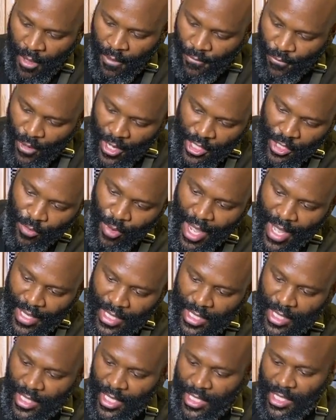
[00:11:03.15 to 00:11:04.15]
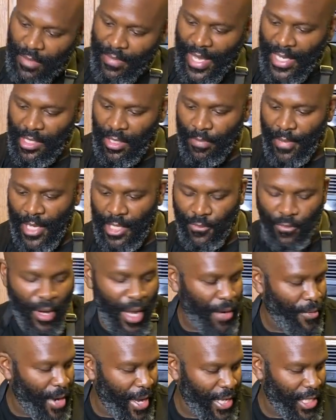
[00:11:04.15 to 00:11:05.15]
Fresh rice doesn't make the best
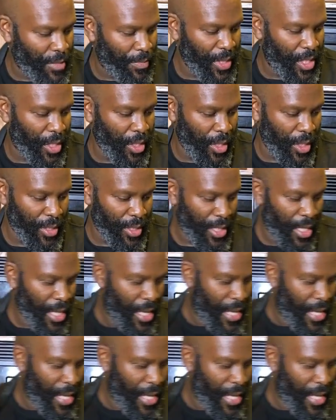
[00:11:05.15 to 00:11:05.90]
fried rice because